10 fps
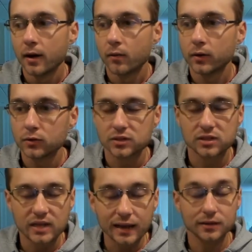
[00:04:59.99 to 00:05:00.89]
when you
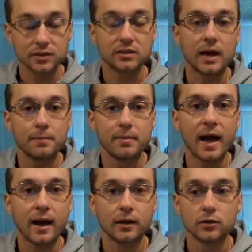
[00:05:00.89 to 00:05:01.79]
take a step
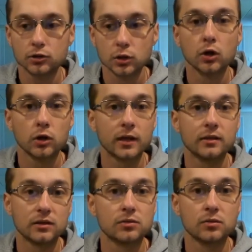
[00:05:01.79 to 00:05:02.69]
back and just look at
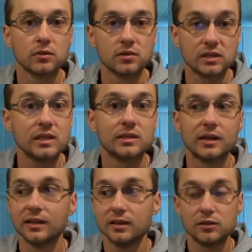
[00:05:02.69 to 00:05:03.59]
this season and these